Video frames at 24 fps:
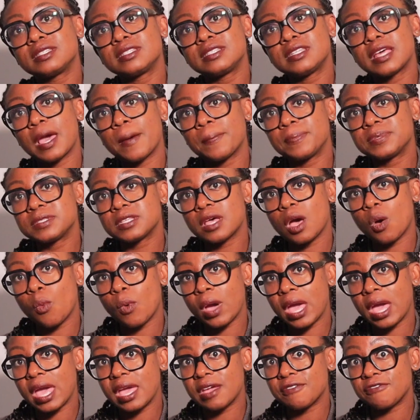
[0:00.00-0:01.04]
steps
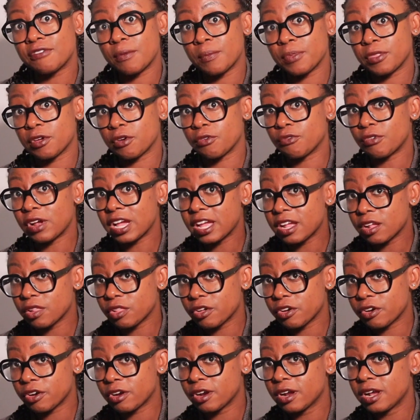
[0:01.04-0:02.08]
away from their
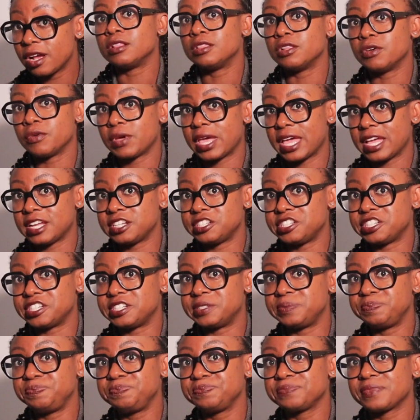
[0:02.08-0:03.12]
regular
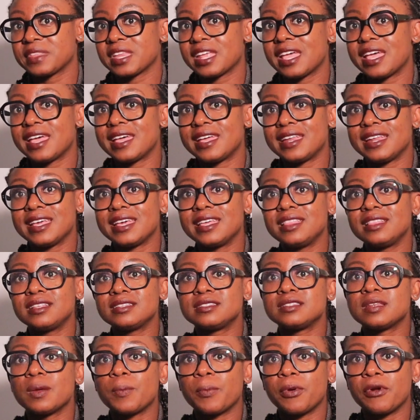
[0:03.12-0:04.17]
location. And in
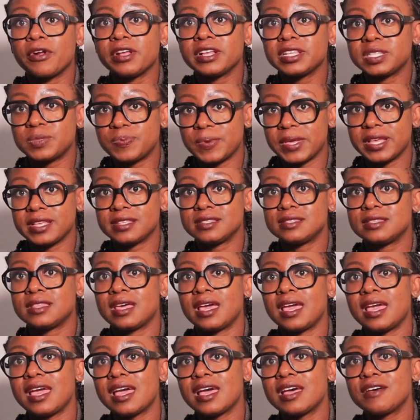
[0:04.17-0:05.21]
this temporary space,
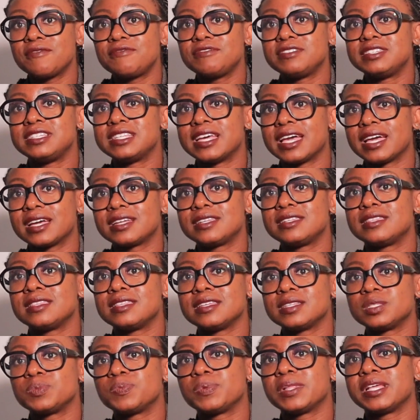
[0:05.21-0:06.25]
they have decked
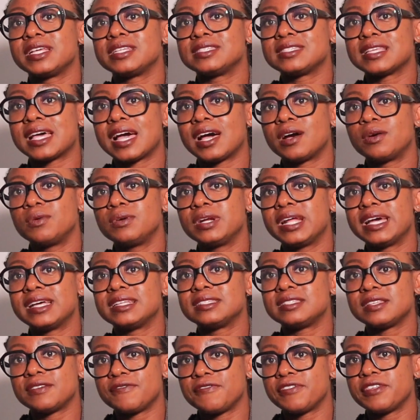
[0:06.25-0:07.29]
this place out
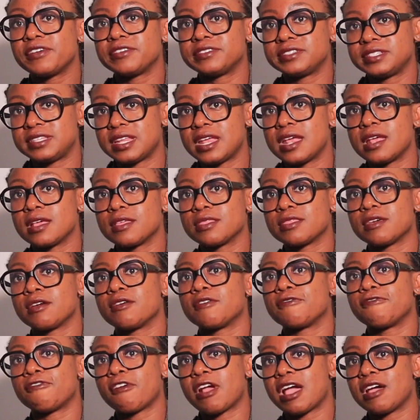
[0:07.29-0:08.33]
as if they're staying
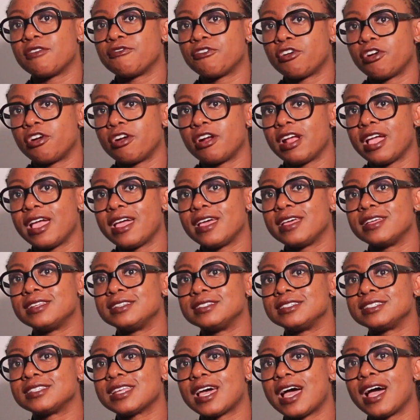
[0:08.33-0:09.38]
there forever.
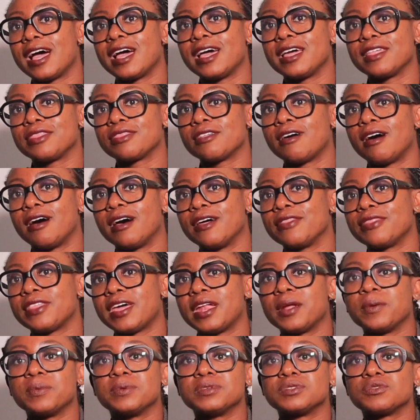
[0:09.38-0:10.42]
And I thought
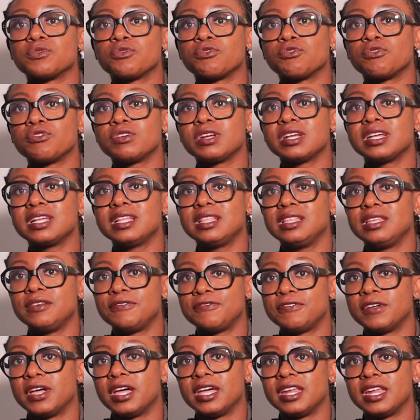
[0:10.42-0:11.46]
that it was really
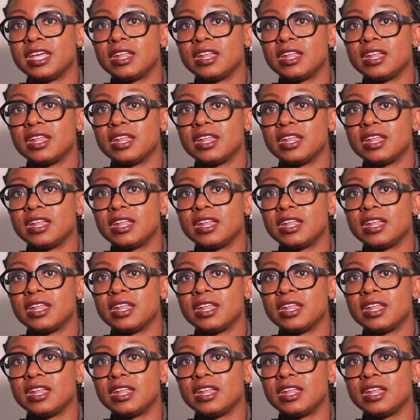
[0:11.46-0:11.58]
fun